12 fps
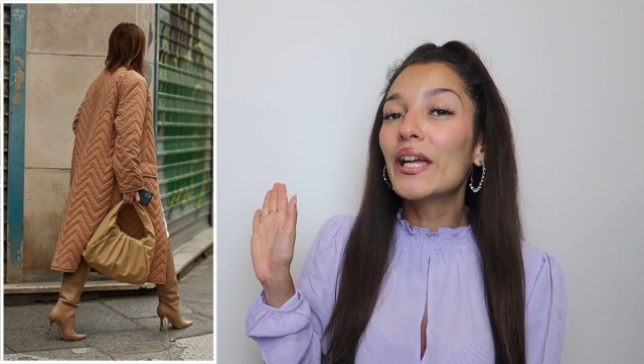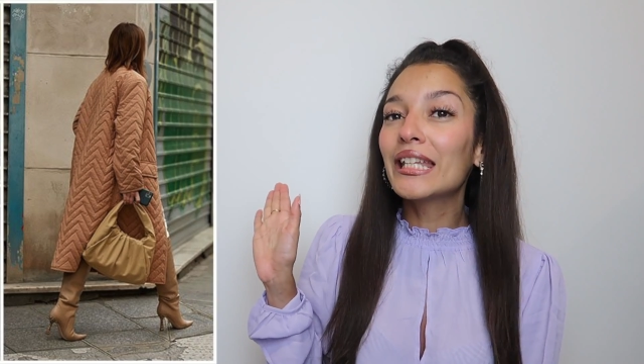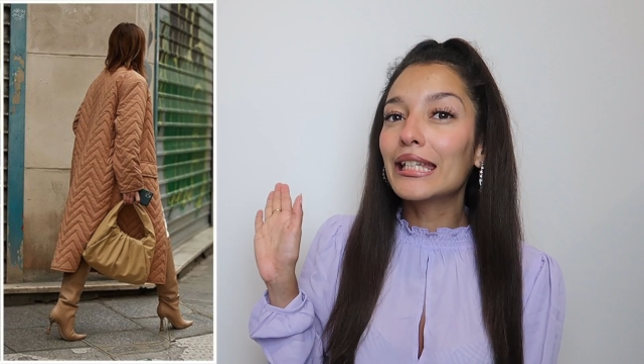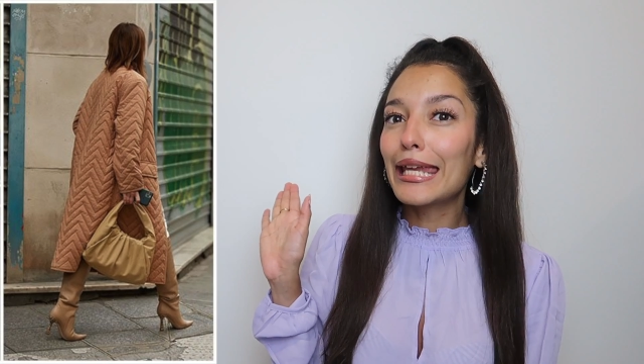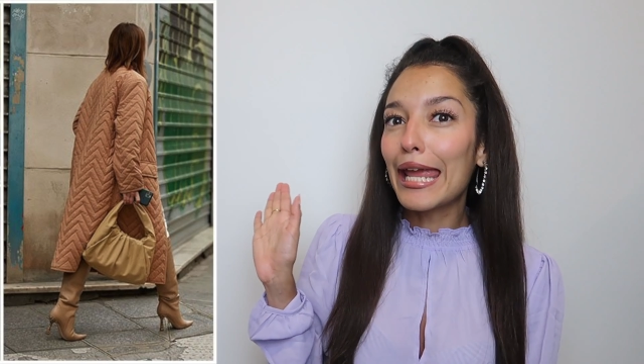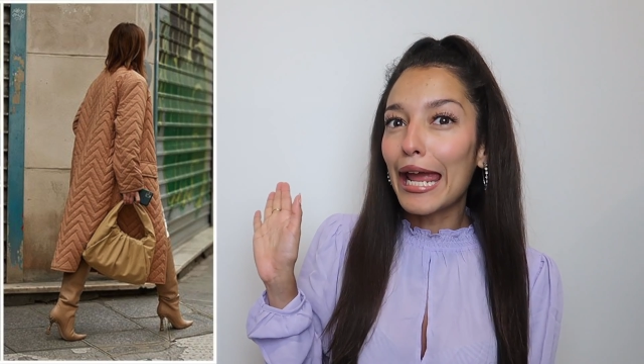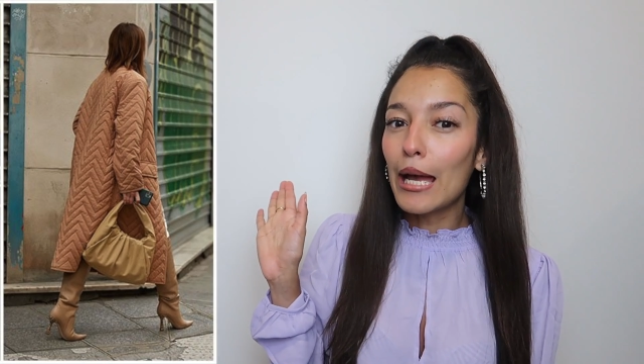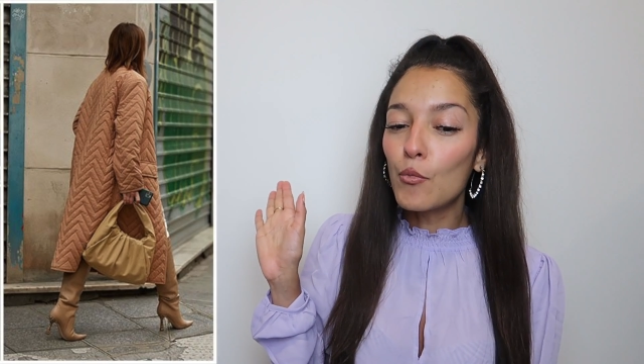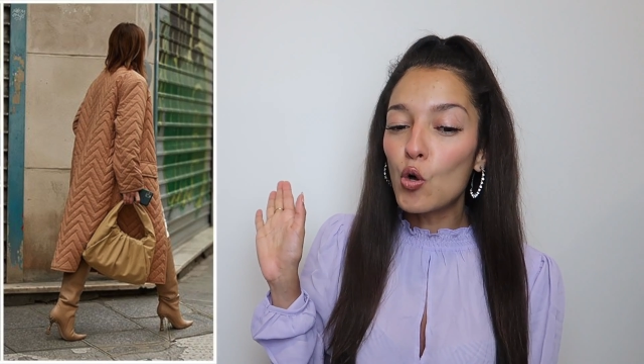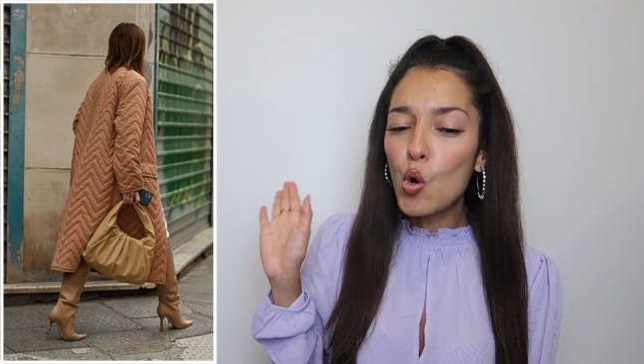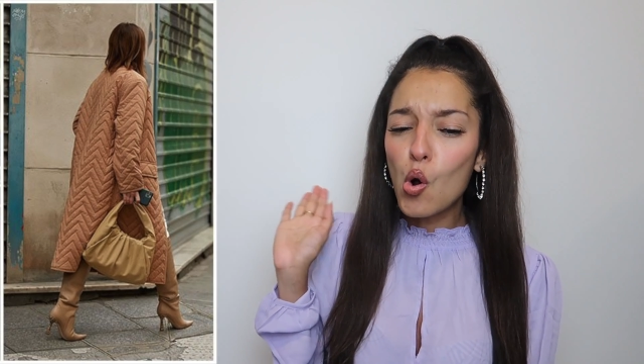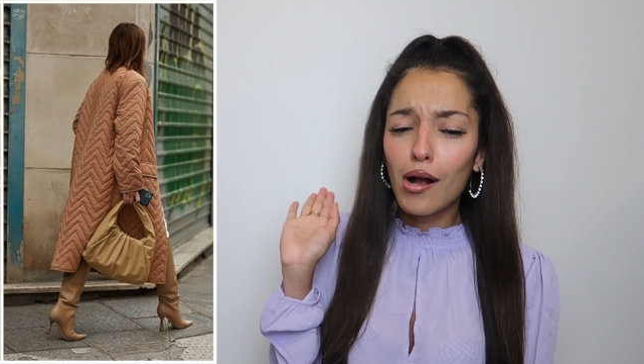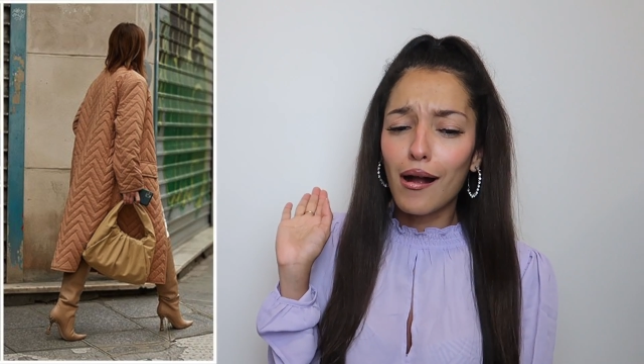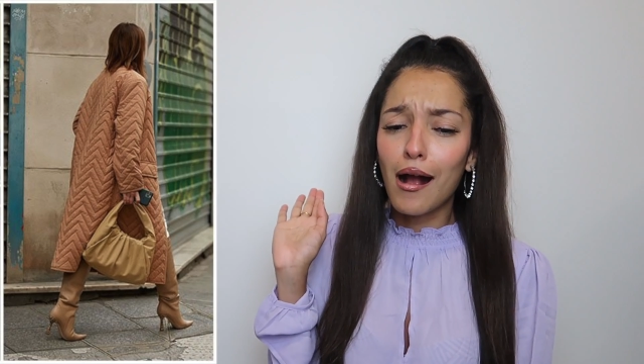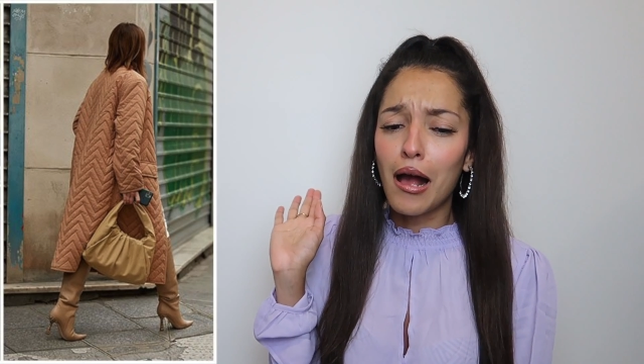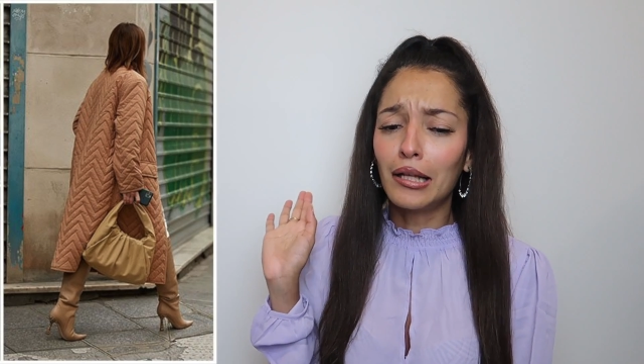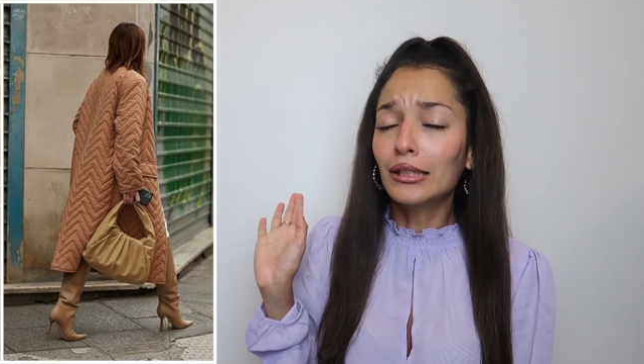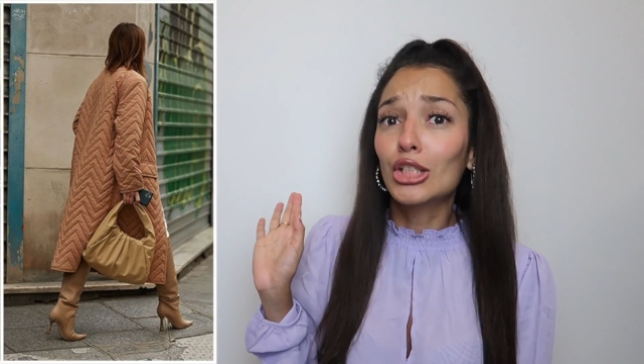and camel
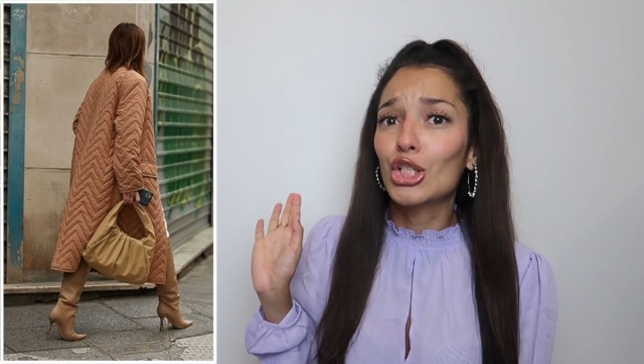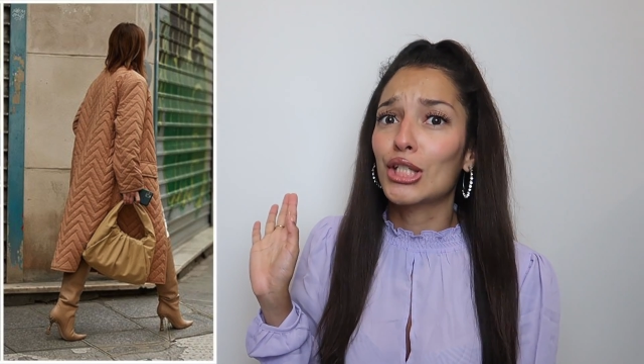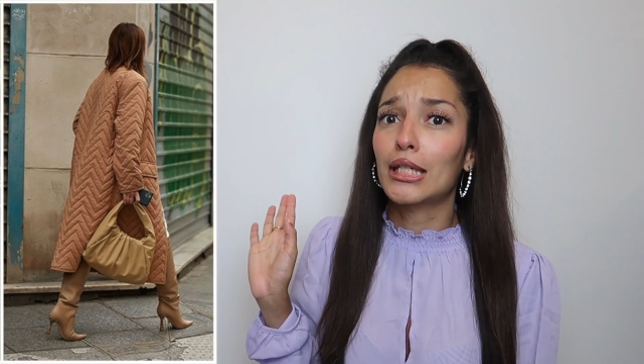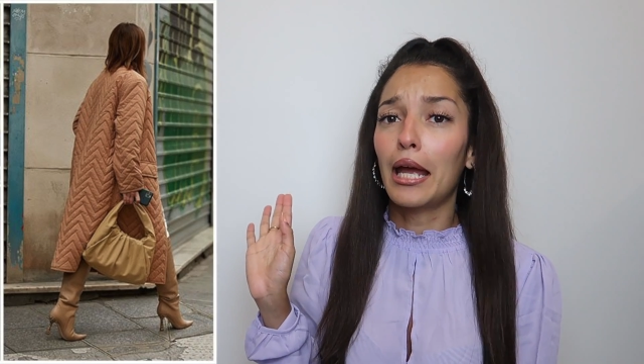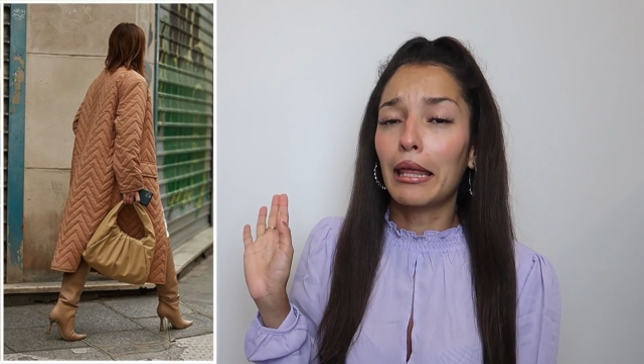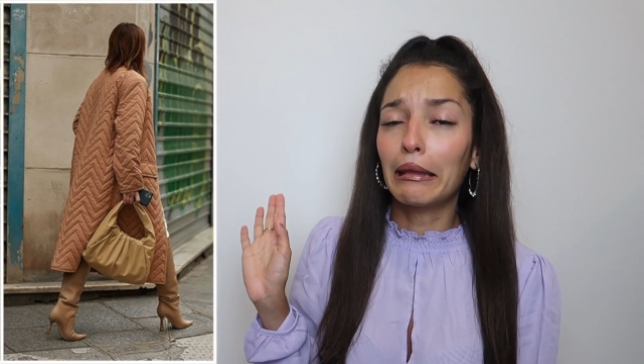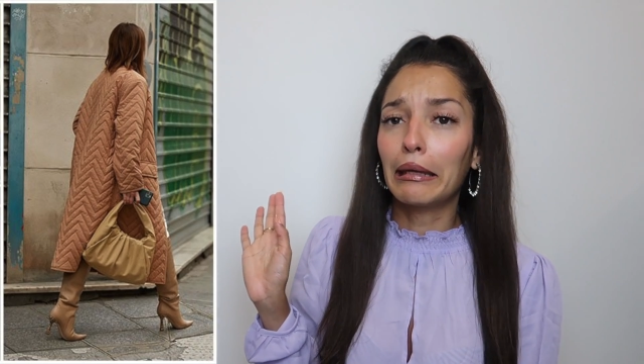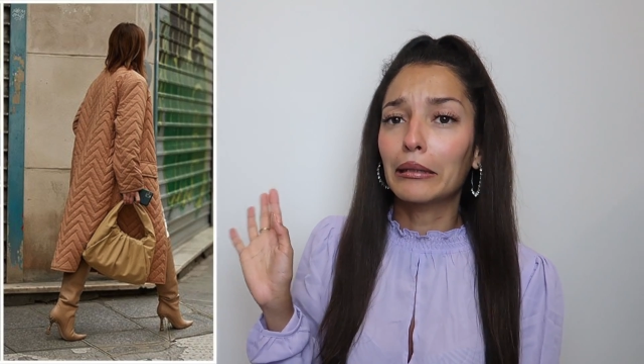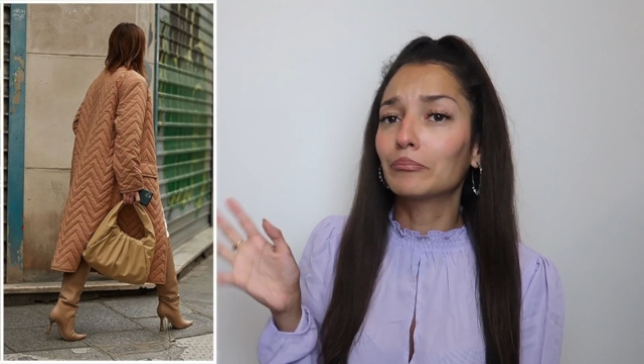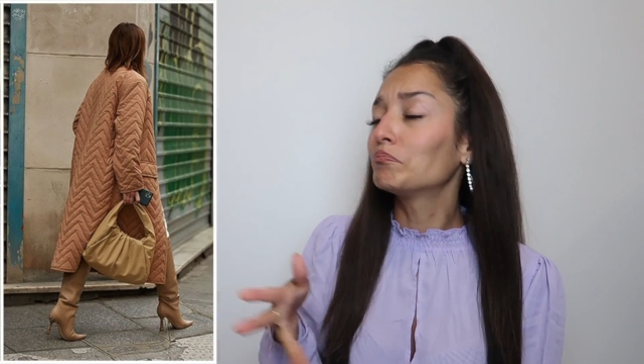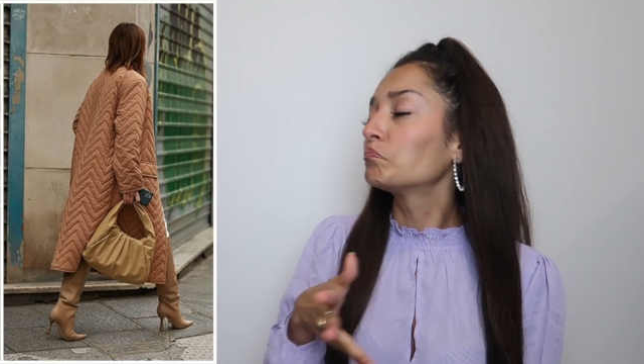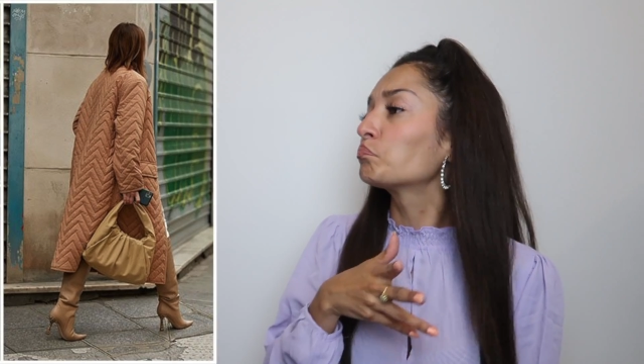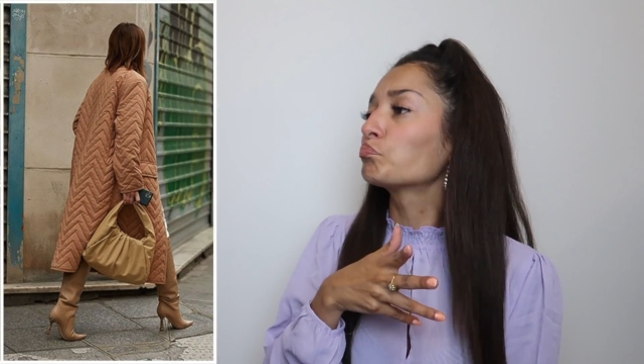color styling.